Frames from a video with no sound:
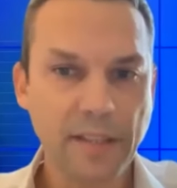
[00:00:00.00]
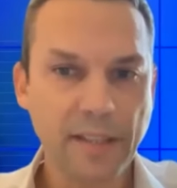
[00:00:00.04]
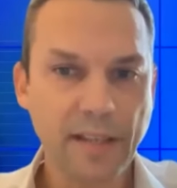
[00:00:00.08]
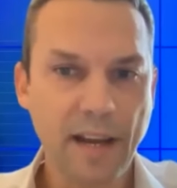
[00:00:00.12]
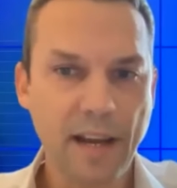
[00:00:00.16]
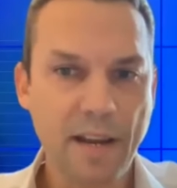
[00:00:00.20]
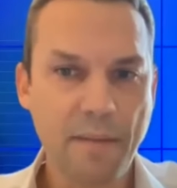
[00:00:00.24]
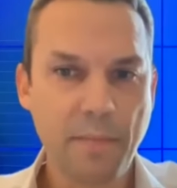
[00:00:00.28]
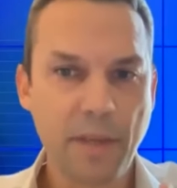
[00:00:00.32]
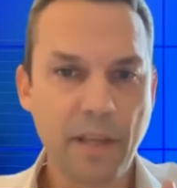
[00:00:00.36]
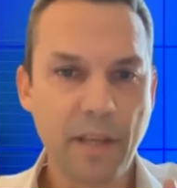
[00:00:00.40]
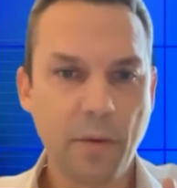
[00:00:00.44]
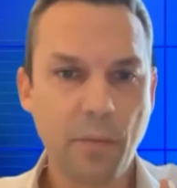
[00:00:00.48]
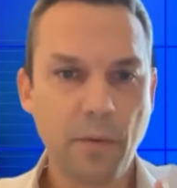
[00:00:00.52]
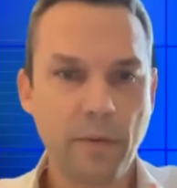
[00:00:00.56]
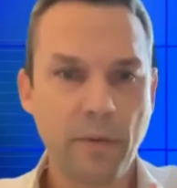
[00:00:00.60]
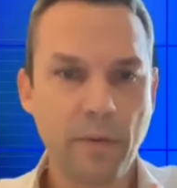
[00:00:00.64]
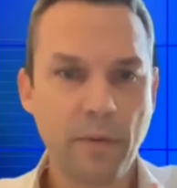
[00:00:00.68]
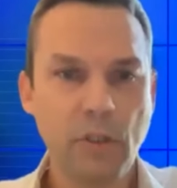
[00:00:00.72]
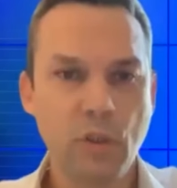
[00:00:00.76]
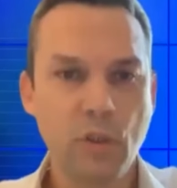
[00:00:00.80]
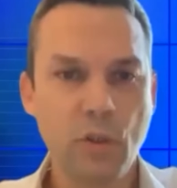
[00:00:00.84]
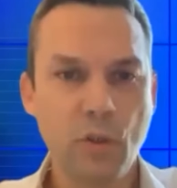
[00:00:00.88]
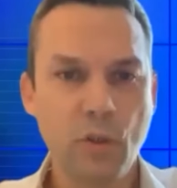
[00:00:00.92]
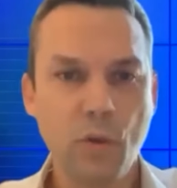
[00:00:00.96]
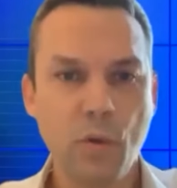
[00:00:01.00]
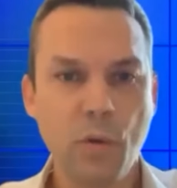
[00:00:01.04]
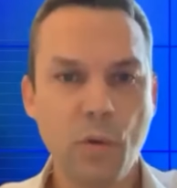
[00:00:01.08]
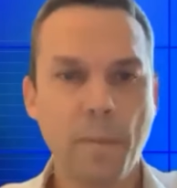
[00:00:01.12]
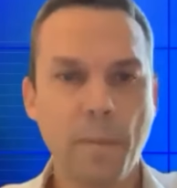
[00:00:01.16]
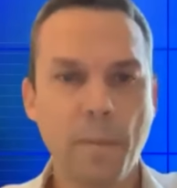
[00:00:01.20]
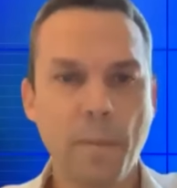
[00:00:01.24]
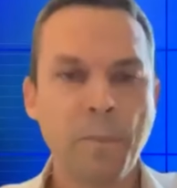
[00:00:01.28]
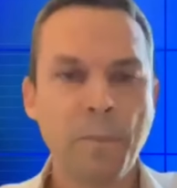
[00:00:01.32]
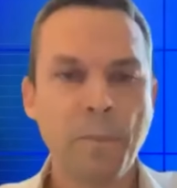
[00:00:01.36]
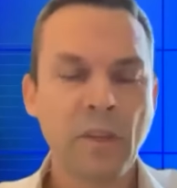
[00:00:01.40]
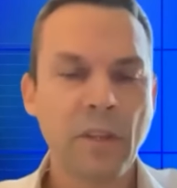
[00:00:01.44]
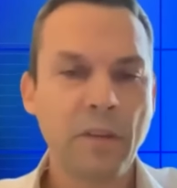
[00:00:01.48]
I'm here with two
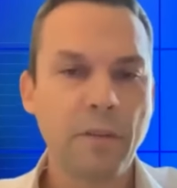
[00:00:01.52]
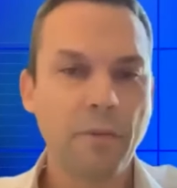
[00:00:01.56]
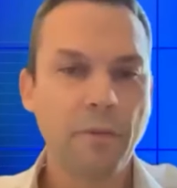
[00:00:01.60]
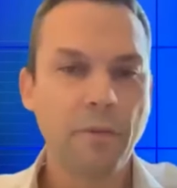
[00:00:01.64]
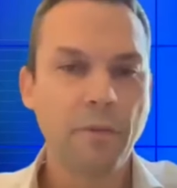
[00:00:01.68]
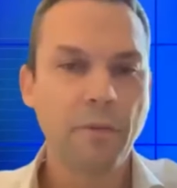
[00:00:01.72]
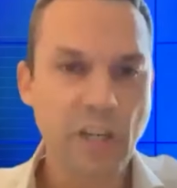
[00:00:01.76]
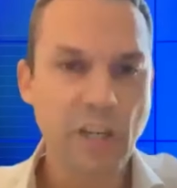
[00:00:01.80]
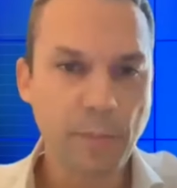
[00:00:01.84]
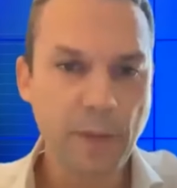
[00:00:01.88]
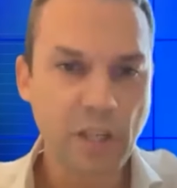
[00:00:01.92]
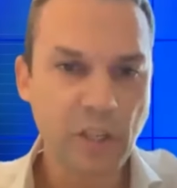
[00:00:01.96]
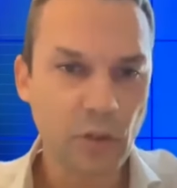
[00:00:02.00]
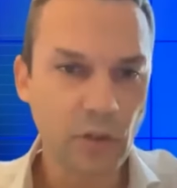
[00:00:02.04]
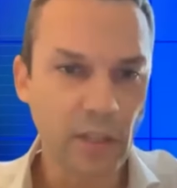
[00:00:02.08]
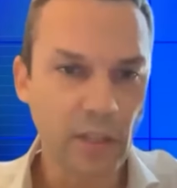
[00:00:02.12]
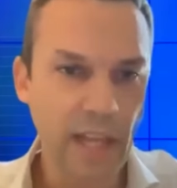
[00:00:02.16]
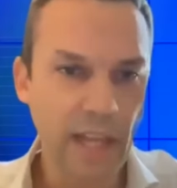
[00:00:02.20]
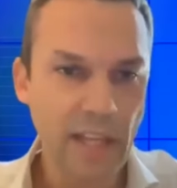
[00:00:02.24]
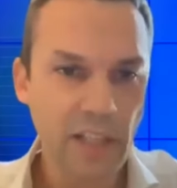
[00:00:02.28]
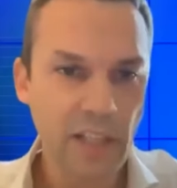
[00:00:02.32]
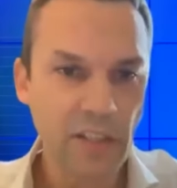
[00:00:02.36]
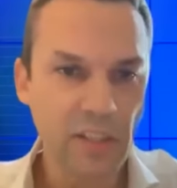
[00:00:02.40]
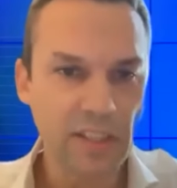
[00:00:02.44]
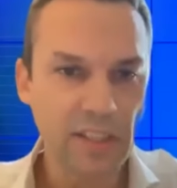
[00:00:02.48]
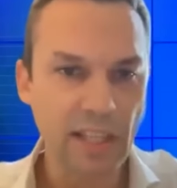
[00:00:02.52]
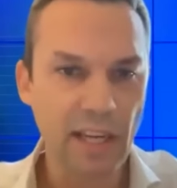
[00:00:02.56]
very special guests.